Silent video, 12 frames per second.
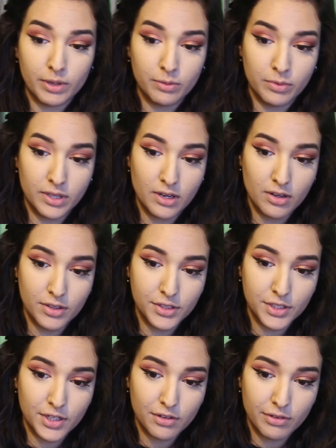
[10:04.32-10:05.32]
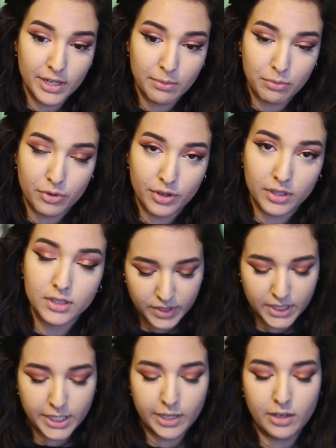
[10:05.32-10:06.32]
in with the last cream product,
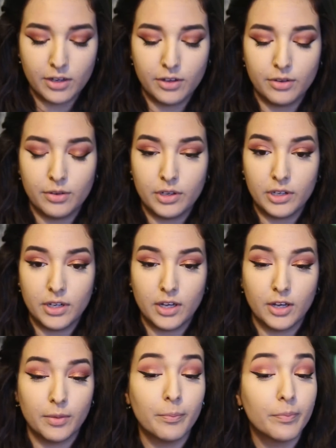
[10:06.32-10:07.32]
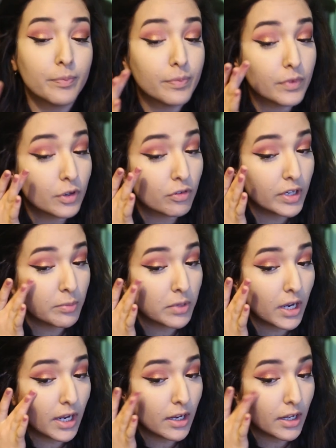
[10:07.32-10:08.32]
Kiko cream
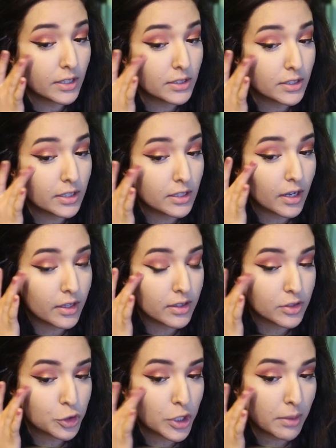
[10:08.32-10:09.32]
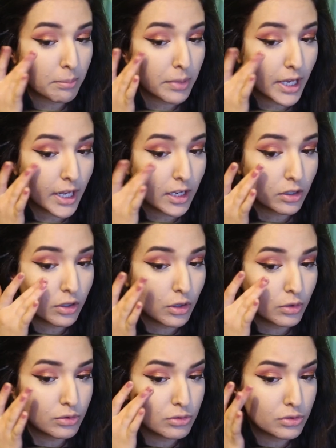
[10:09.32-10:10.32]
highlighter in like the champagne
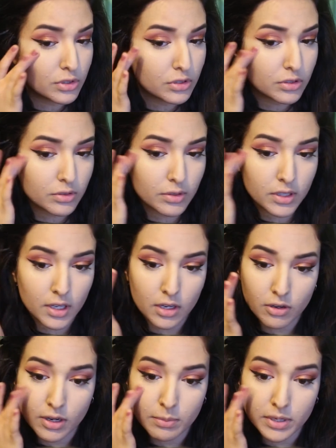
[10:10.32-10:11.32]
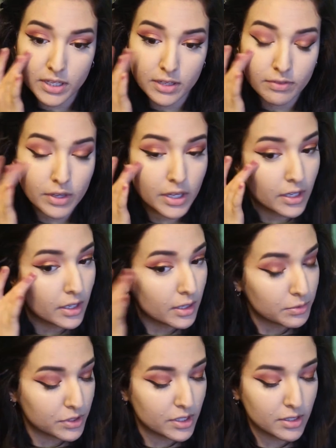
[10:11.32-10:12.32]
gold colour, I believe.
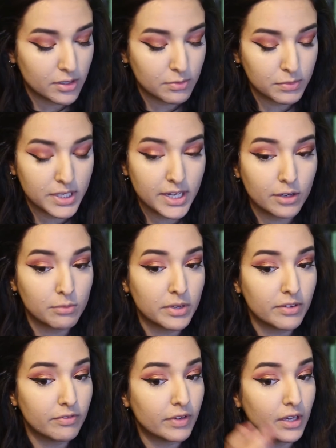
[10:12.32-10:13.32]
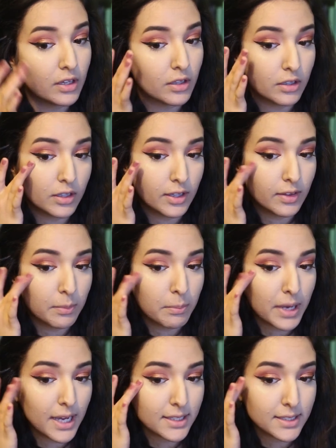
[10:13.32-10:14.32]
I'm just going to take it on my finger and then
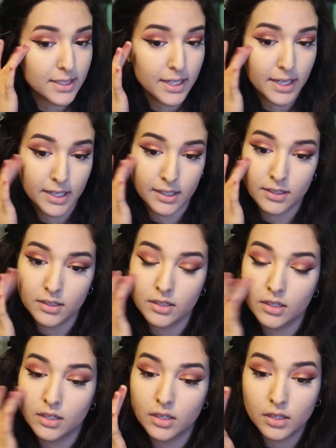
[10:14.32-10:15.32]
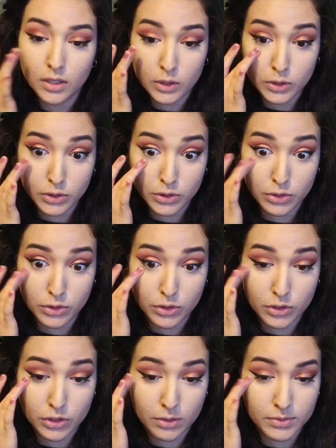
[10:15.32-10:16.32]
pat it in to
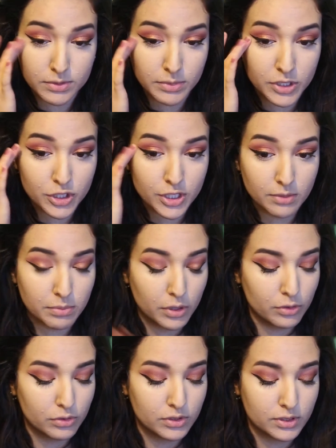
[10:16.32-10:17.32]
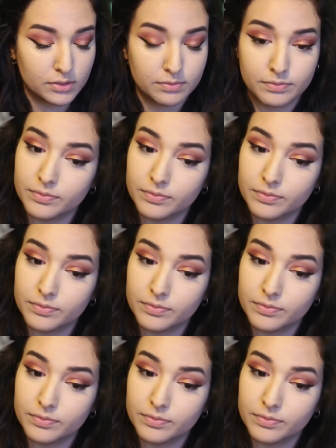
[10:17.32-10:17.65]
the tops of my cheekbones.